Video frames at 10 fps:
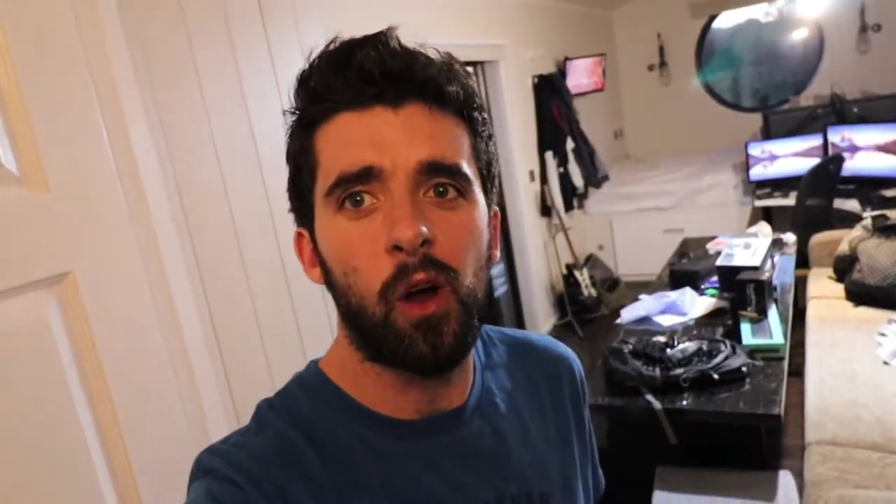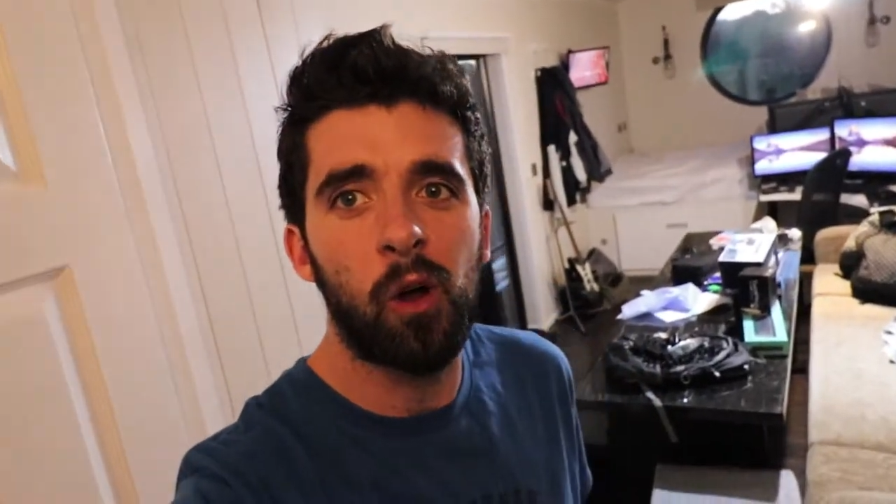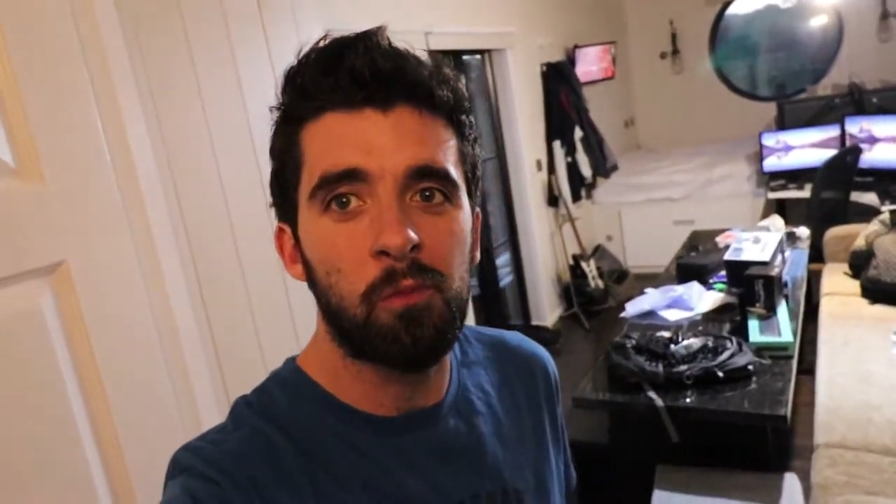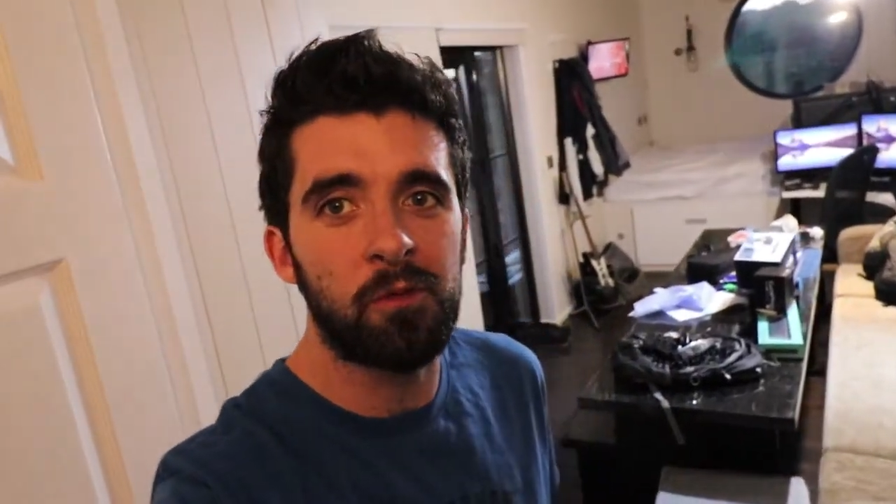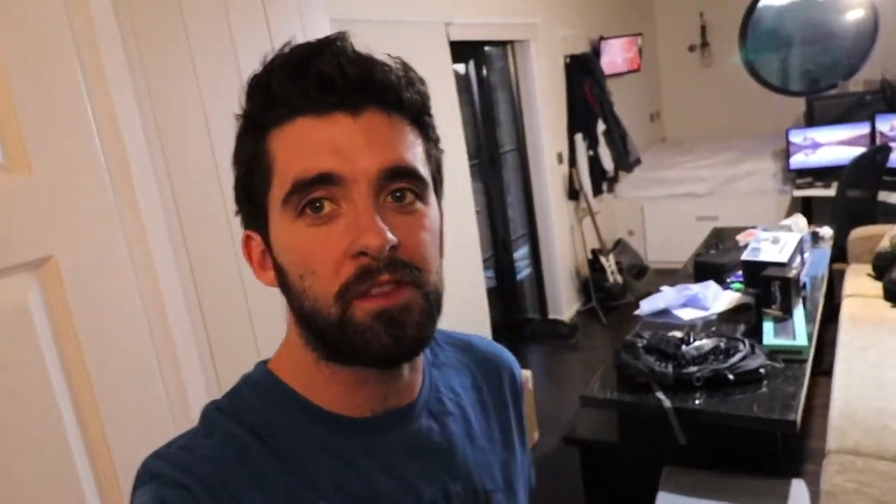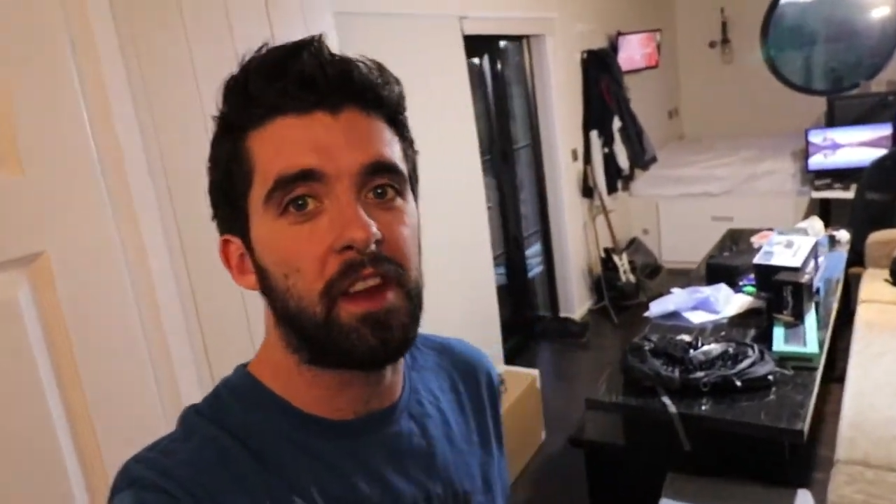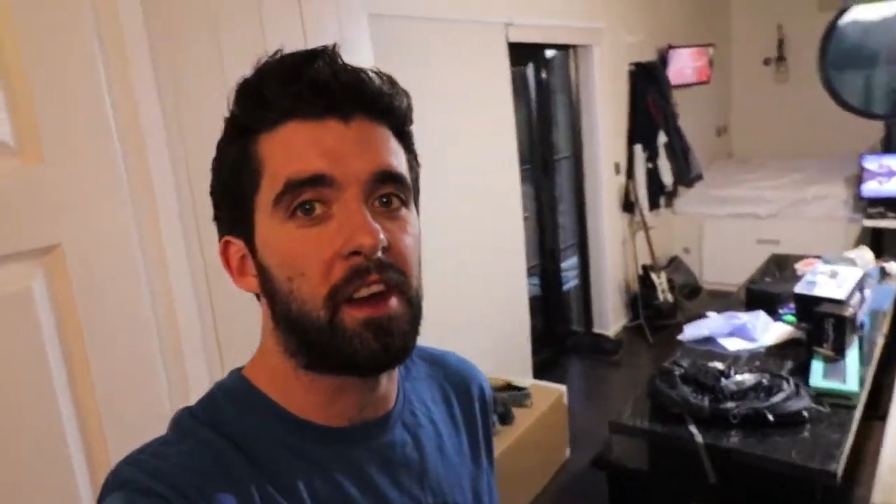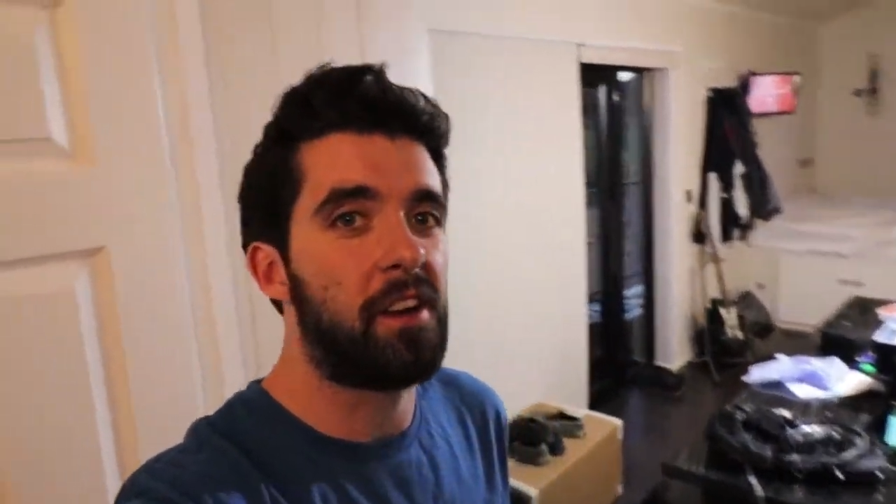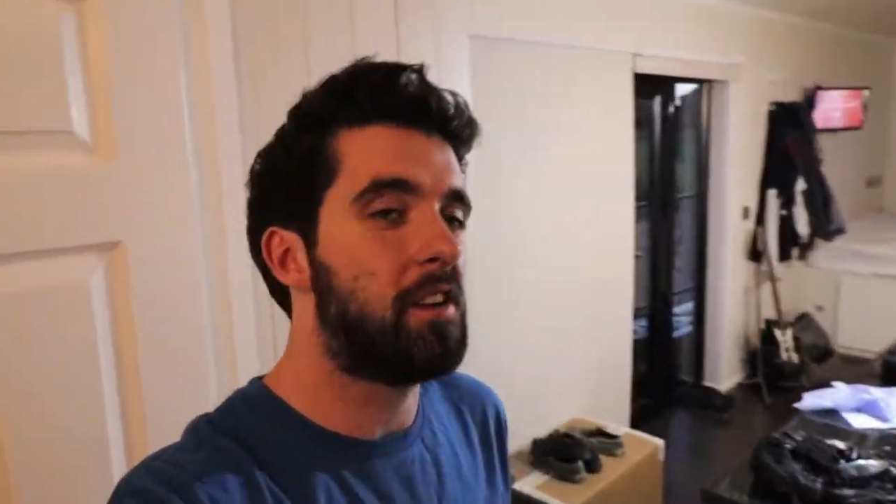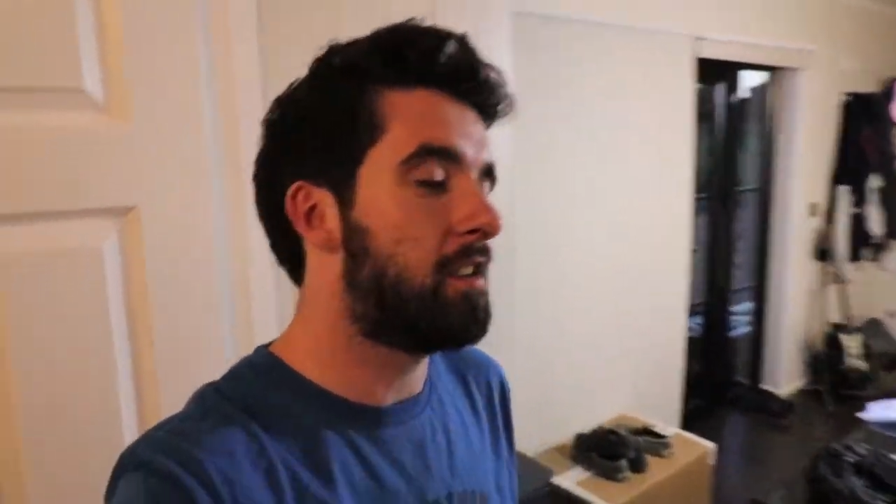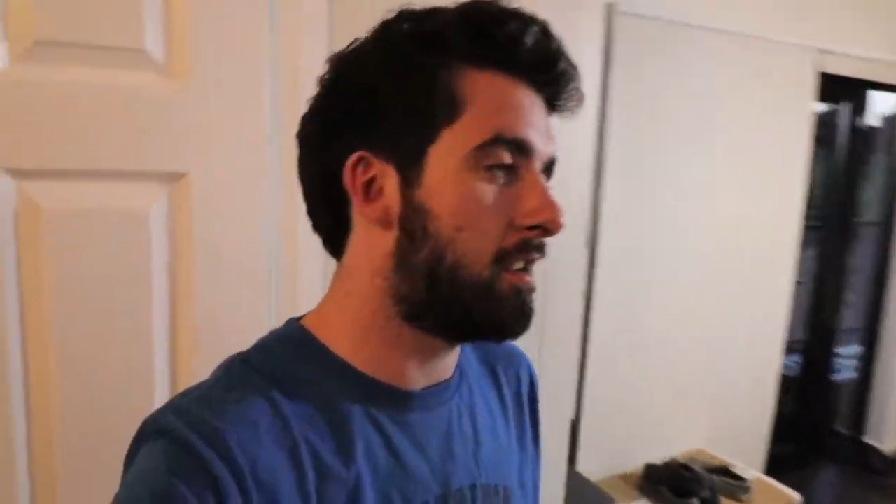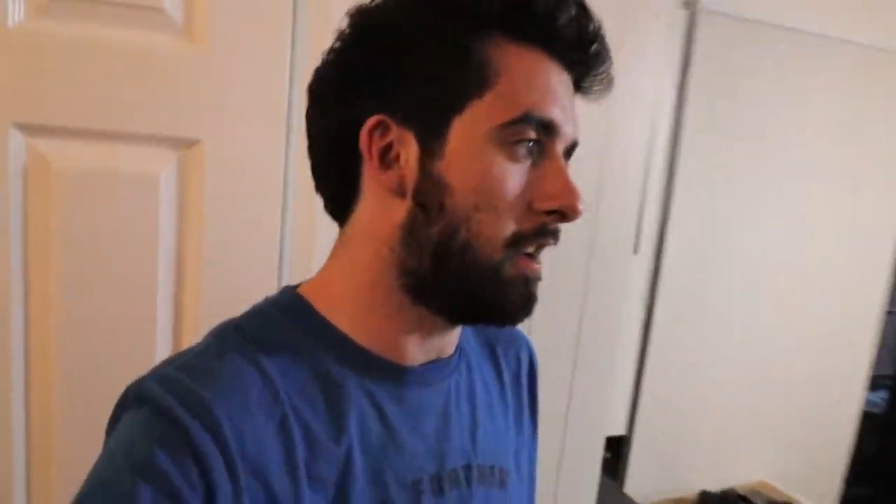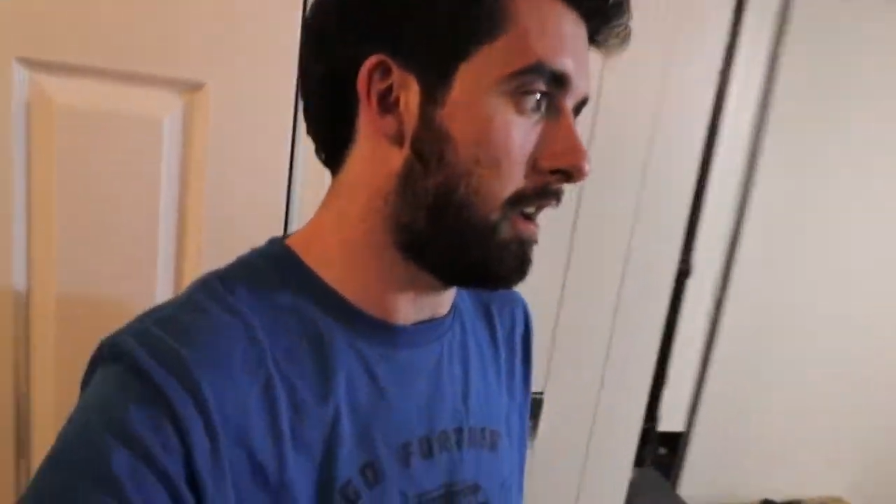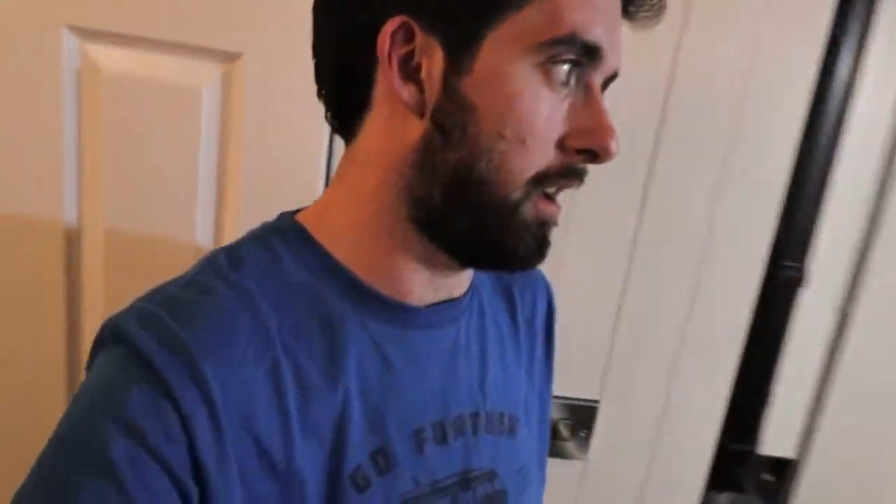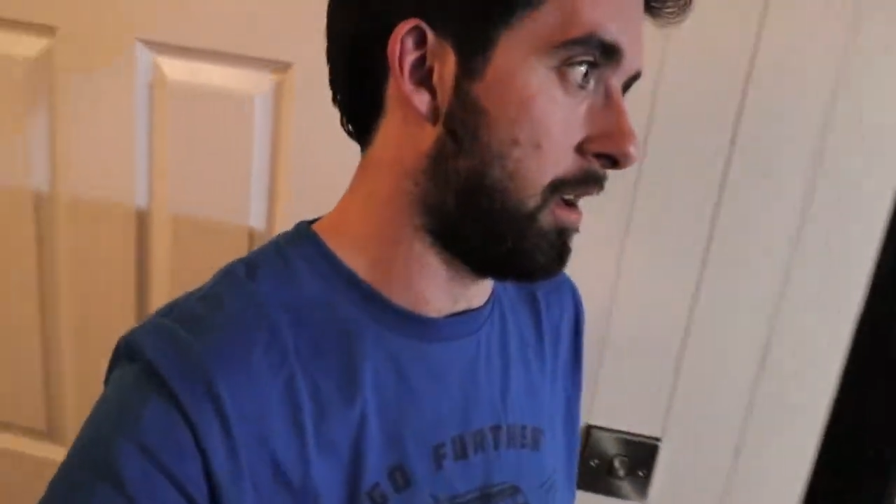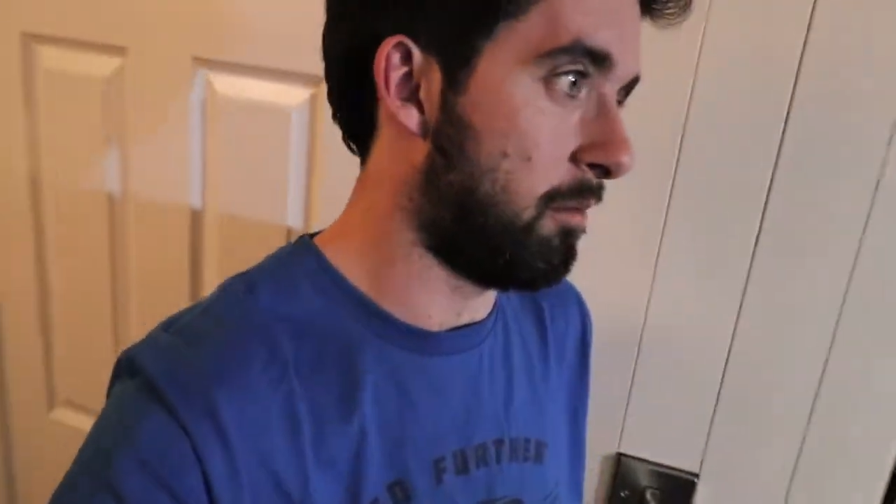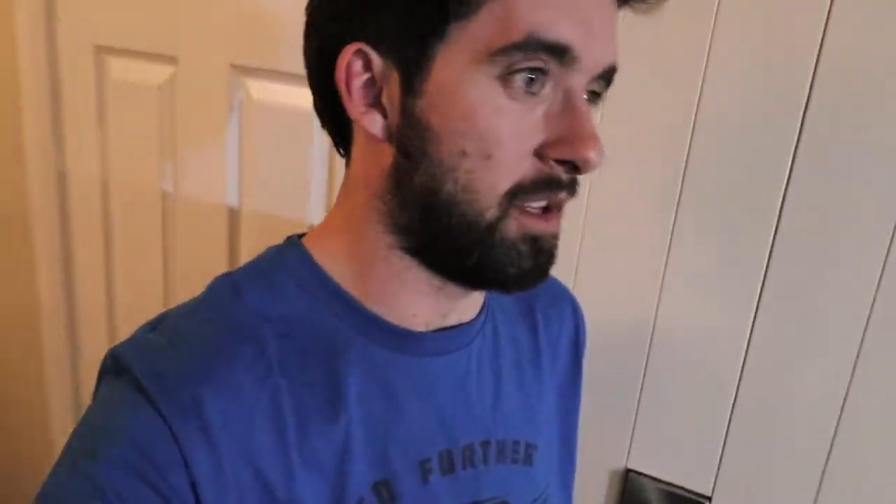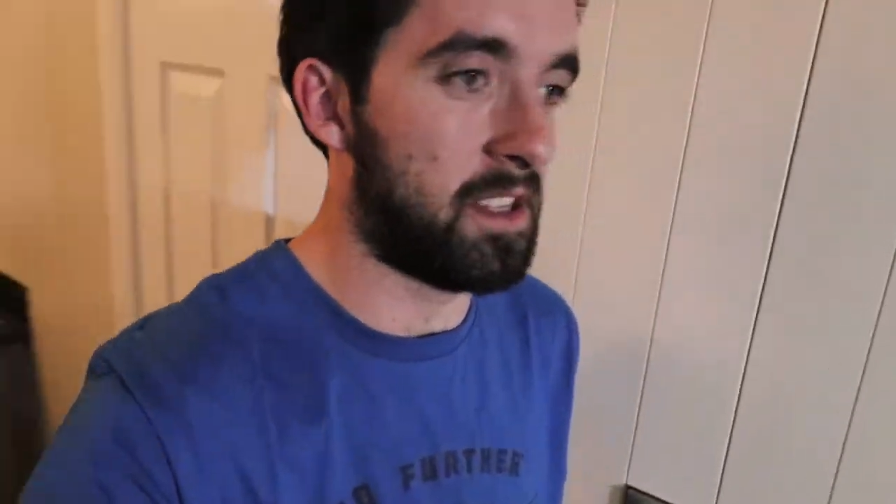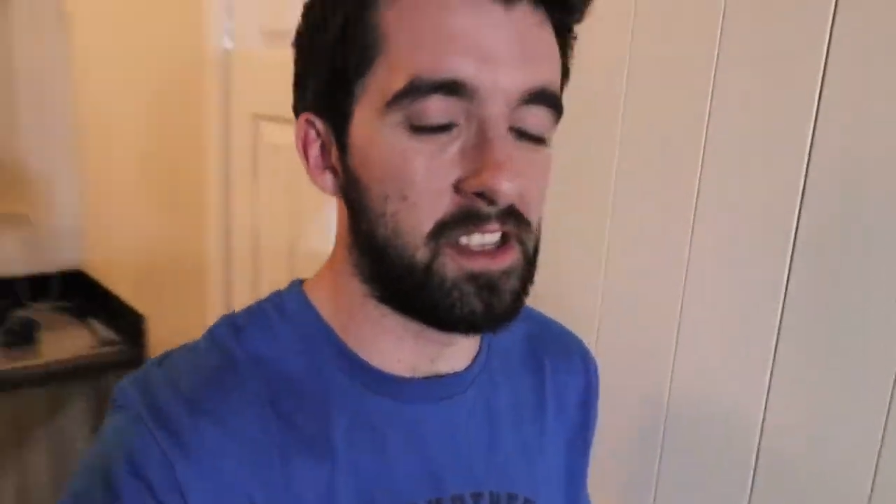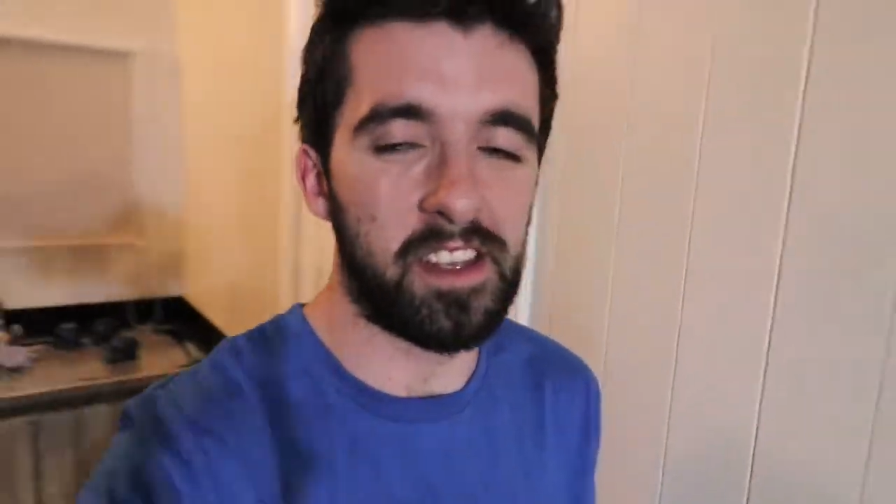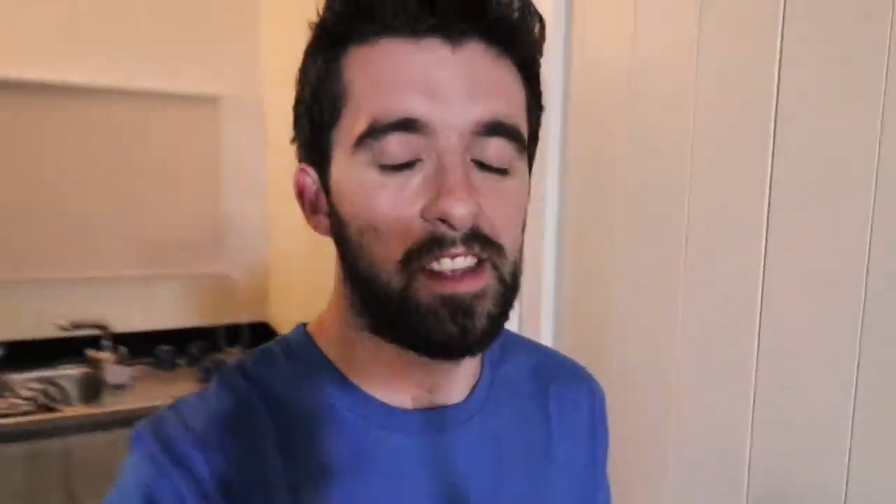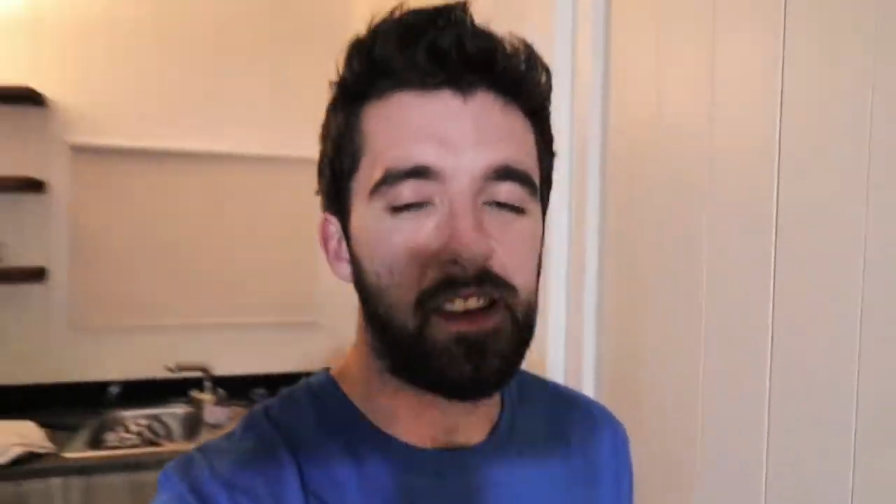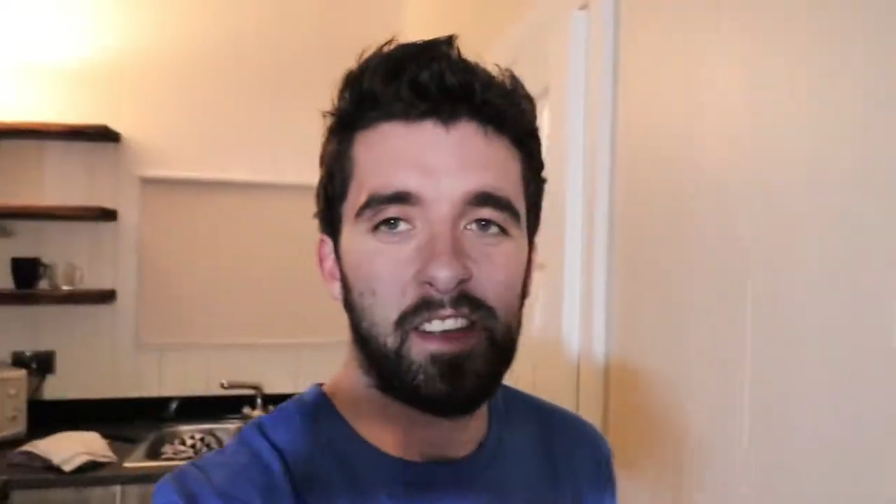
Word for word: Almost there. Um, it's